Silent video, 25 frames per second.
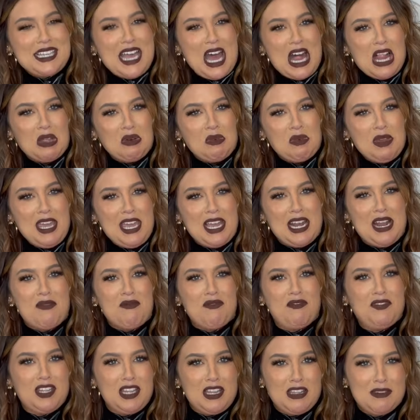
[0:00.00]
Halloween.
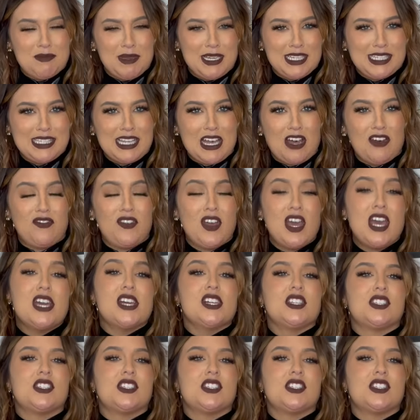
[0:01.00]
I'm feeling myself.